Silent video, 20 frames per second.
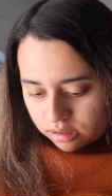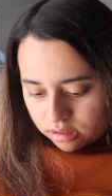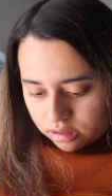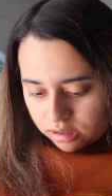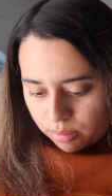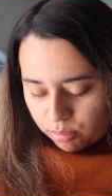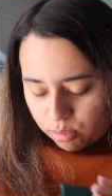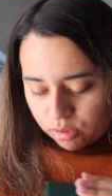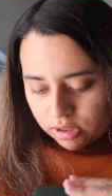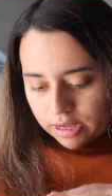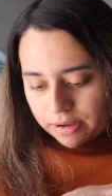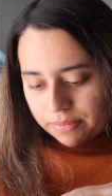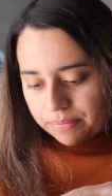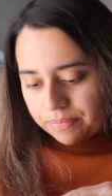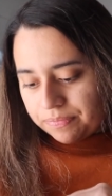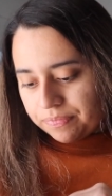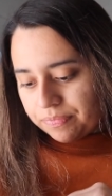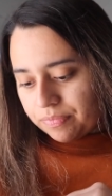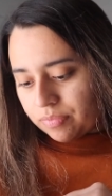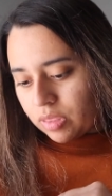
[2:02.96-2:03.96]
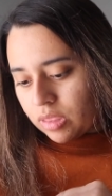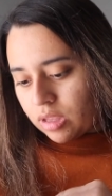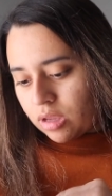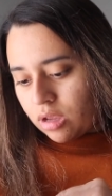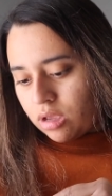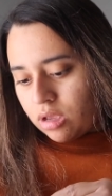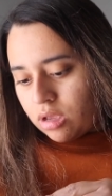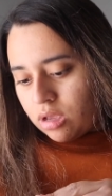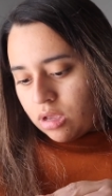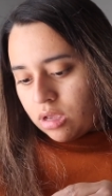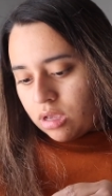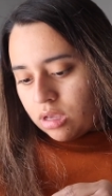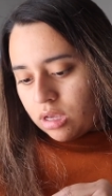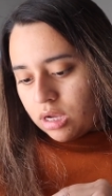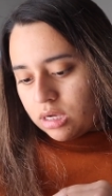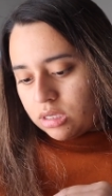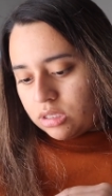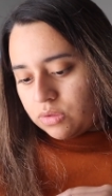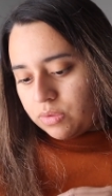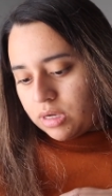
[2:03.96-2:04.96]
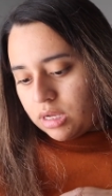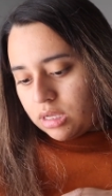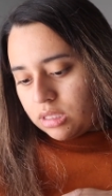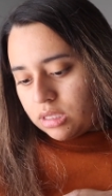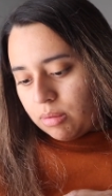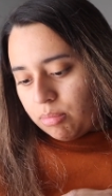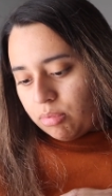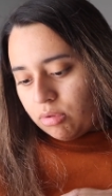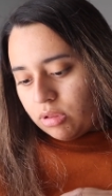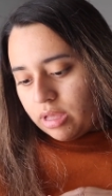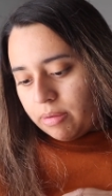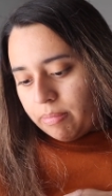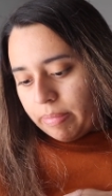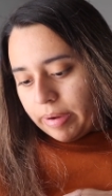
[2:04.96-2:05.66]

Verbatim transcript: double A. Okay, so we need double A